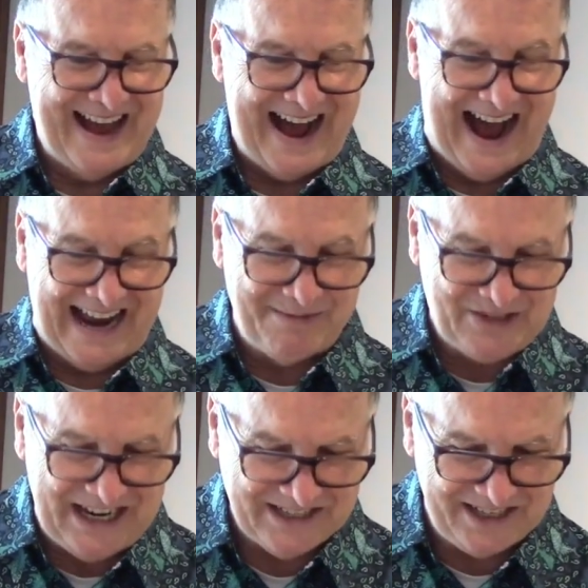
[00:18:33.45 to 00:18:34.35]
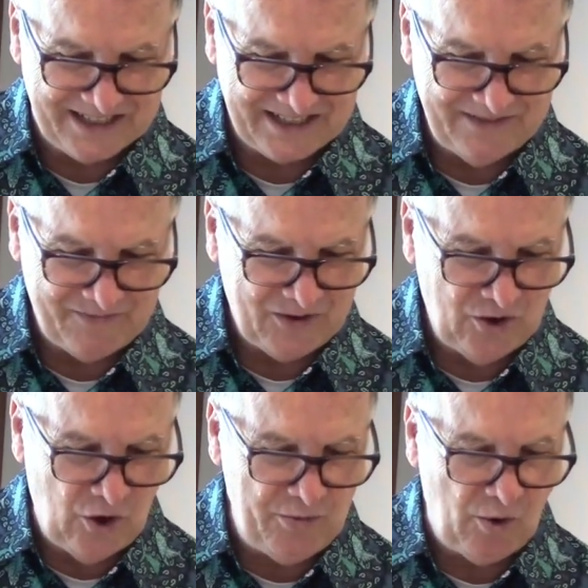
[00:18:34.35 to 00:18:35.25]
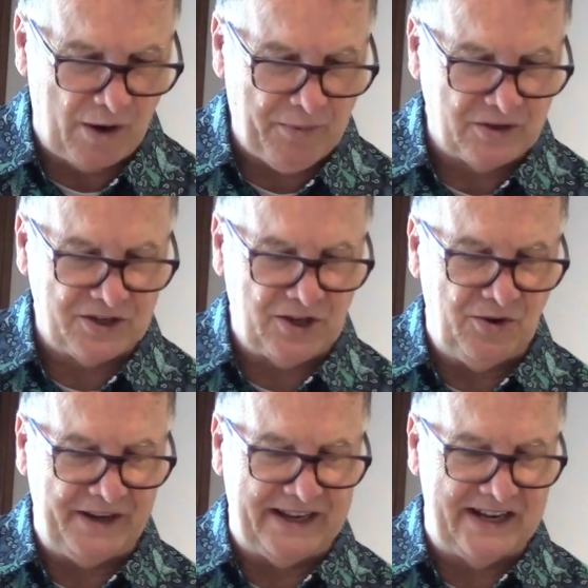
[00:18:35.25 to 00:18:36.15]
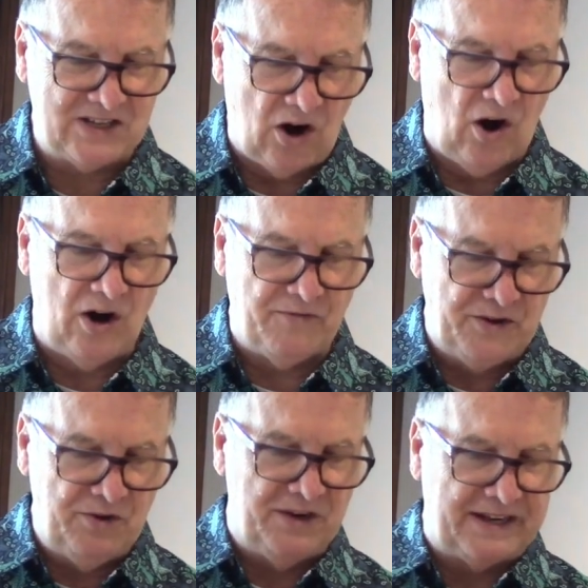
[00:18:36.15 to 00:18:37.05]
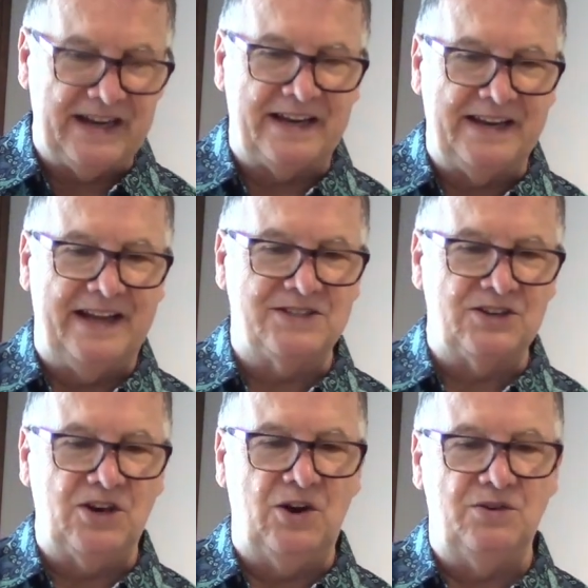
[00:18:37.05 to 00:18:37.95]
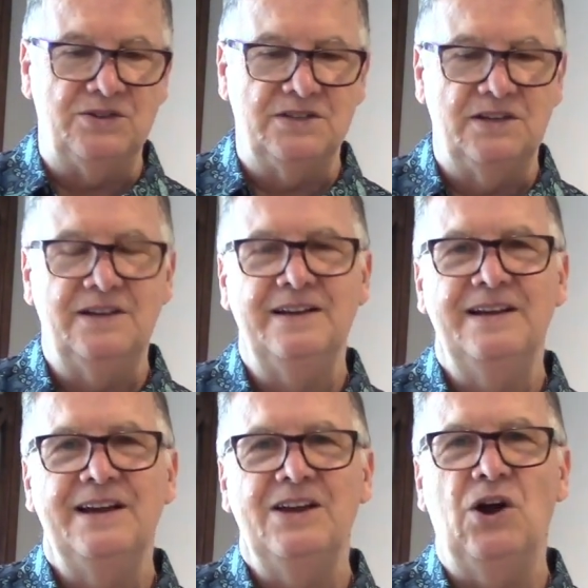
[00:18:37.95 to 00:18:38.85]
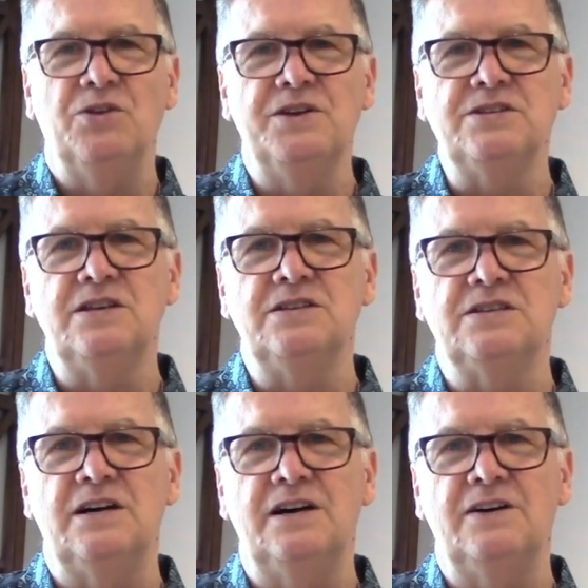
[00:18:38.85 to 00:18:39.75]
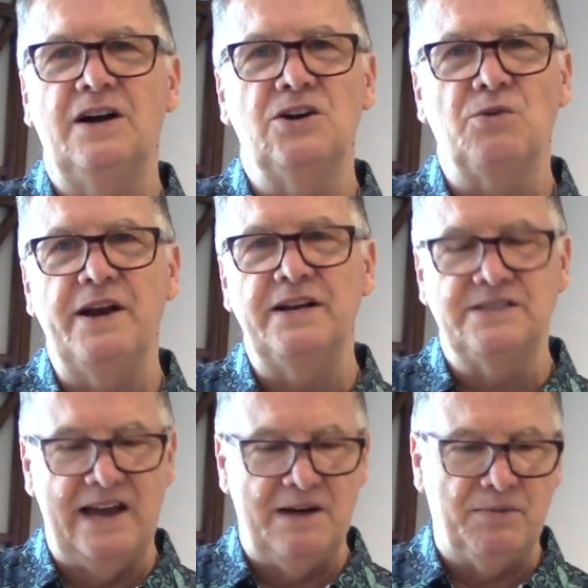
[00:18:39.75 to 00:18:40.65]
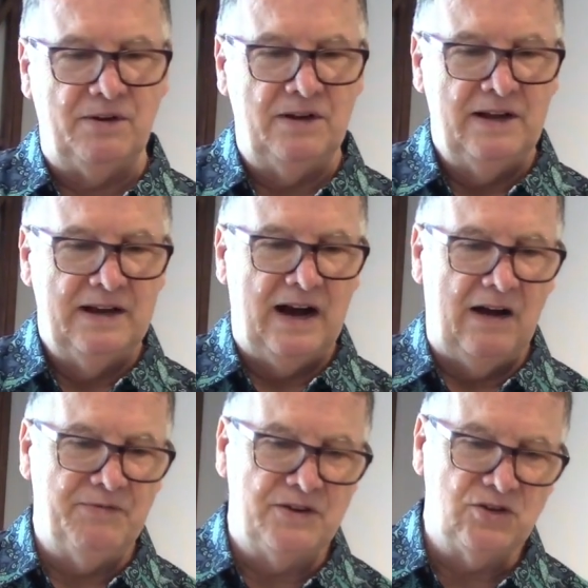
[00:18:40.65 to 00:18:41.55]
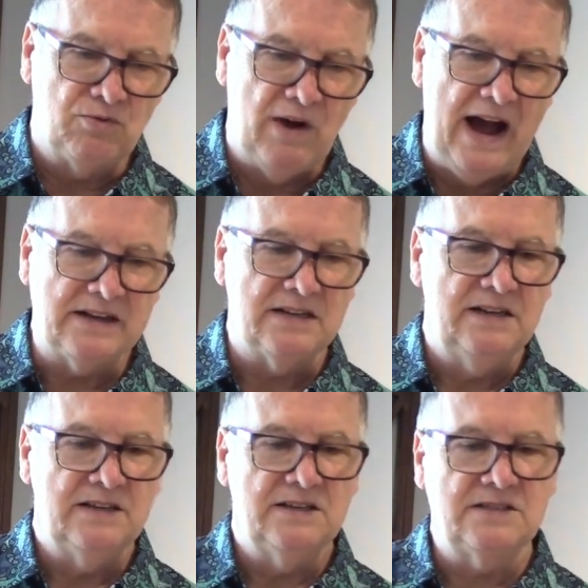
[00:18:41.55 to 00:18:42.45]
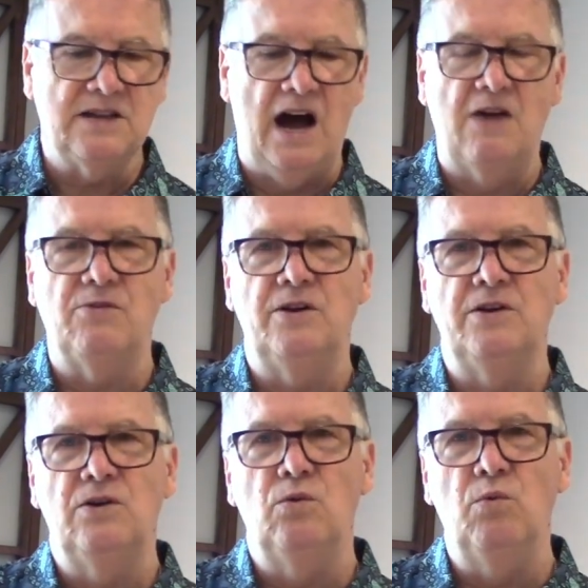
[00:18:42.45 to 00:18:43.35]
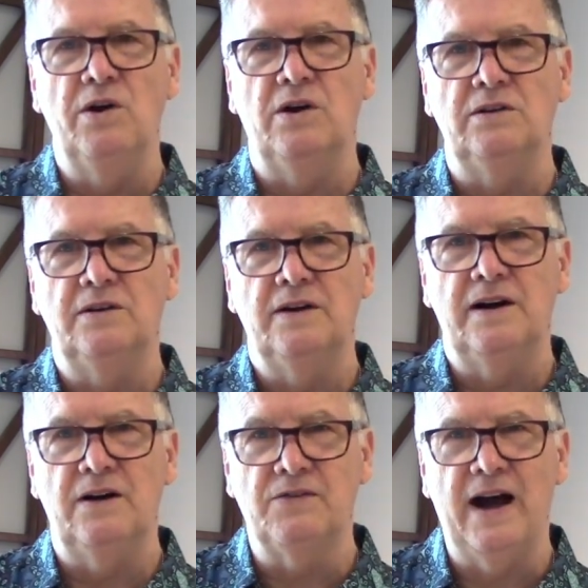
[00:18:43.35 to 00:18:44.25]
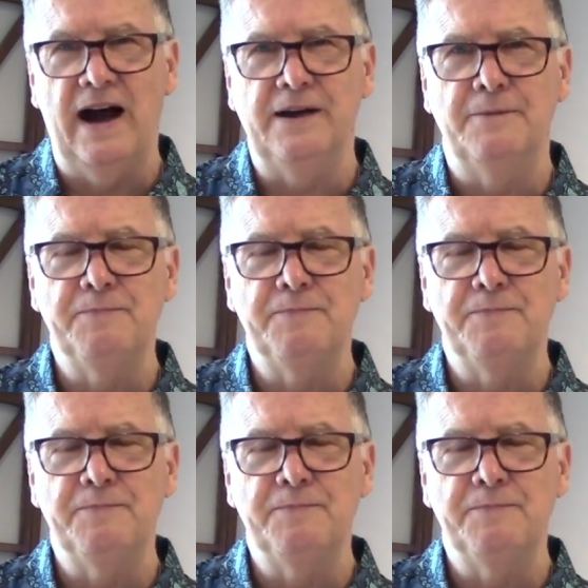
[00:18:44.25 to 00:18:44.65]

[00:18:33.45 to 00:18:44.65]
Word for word: I am Jesus, whom you are persecuting. It is hard for you to kick against the goads. You know, this is a, a great example of the direct sovereign will of God.